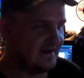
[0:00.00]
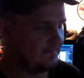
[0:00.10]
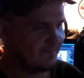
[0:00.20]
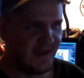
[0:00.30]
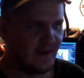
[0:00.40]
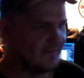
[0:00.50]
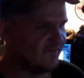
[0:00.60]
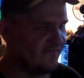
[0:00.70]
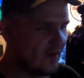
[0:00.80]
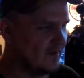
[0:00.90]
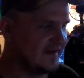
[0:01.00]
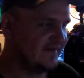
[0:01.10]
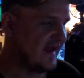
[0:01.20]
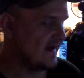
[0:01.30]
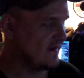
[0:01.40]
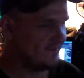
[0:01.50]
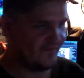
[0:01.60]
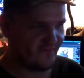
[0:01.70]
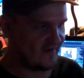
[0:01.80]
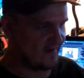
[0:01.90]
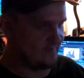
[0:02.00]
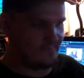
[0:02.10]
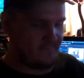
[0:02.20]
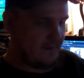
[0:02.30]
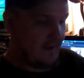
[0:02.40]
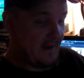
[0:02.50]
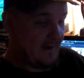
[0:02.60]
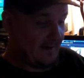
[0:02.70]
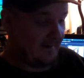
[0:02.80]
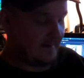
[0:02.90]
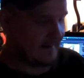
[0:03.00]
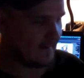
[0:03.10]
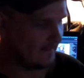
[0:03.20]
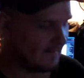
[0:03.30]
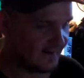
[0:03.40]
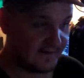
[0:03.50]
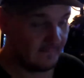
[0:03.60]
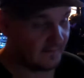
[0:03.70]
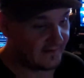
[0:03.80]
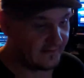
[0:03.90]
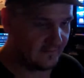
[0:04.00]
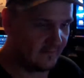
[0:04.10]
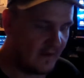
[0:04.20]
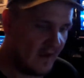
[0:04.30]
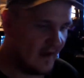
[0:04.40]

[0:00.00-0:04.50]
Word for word: It it was voted down. So hey, you know what can we do?